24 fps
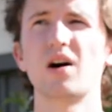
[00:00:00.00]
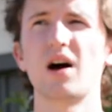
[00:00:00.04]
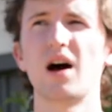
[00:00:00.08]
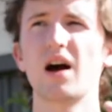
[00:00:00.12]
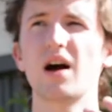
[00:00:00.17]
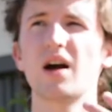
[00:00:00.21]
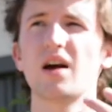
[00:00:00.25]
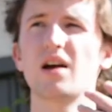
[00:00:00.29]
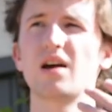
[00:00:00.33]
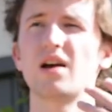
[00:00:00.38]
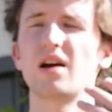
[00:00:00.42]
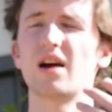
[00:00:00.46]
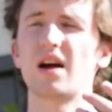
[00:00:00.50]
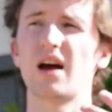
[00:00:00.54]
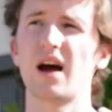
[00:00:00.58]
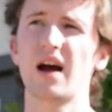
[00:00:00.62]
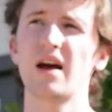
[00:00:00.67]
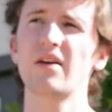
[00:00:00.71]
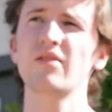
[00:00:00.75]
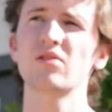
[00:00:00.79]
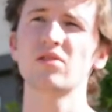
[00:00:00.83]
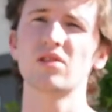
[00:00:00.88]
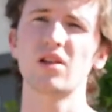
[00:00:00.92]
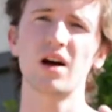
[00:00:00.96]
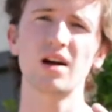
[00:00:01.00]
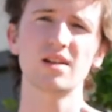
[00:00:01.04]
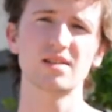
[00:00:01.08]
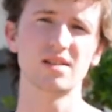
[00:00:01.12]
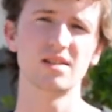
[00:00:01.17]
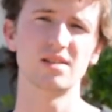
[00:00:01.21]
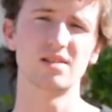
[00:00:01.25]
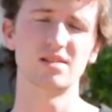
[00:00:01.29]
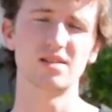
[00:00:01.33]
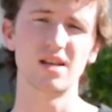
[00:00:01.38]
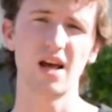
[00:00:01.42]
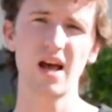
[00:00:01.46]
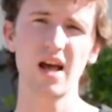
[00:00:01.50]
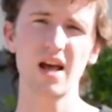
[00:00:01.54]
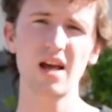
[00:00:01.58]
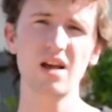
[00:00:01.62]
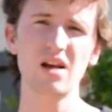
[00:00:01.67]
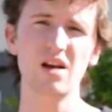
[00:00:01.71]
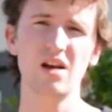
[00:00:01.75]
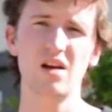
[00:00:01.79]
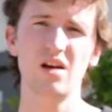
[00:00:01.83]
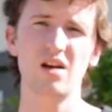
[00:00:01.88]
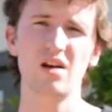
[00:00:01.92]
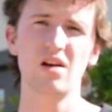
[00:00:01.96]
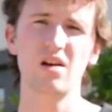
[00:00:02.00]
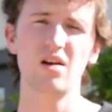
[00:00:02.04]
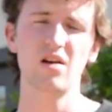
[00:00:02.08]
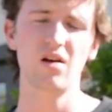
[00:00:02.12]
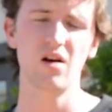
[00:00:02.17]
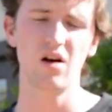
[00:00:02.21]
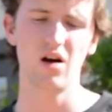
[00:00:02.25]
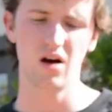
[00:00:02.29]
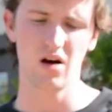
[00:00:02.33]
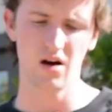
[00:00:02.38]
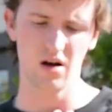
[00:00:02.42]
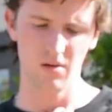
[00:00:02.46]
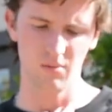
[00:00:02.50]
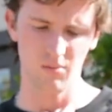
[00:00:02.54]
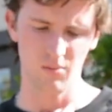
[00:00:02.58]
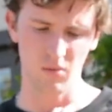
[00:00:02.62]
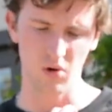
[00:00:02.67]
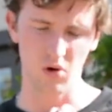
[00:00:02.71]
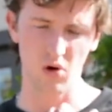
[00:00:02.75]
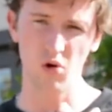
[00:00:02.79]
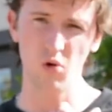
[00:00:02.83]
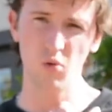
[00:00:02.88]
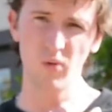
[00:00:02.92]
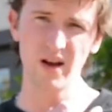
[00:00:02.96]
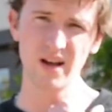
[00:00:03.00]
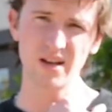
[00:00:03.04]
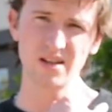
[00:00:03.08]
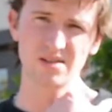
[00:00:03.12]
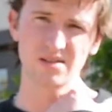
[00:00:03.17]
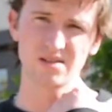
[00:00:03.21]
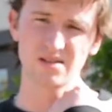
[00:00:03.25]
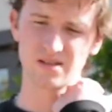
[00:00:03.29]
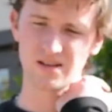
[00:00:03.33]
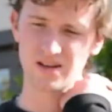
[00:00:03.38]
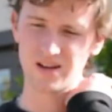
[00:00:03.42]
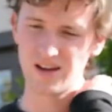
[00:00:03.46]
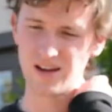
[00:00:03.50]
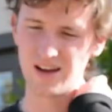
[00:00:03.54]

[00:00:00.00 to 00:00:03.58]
I have a lot to say, always,